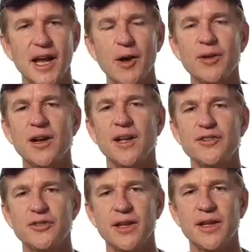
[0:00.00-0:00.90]
our
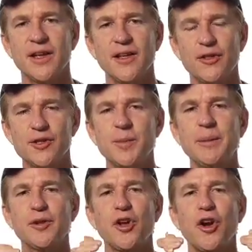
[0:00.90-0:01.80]
country. Those
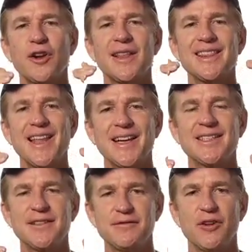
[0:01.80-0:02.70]
people are
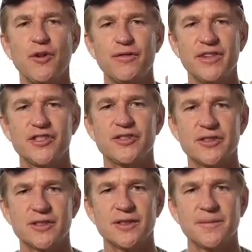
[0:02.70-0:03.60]
elected
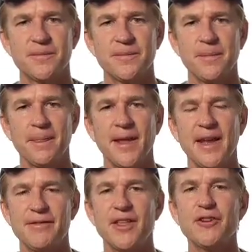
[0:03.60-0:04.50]
officials.
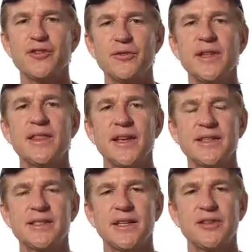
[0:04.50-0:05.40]
And if they're doing
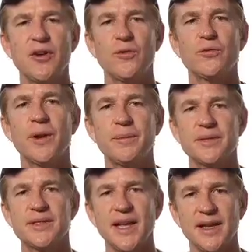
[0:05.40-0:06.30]
things that don't
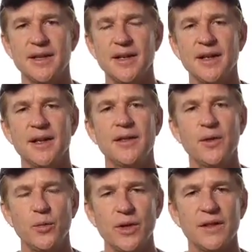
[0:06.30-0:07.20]
represent
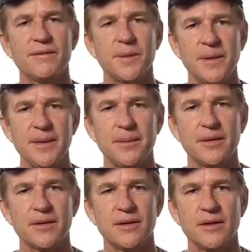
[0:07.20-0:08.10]
the will of the people,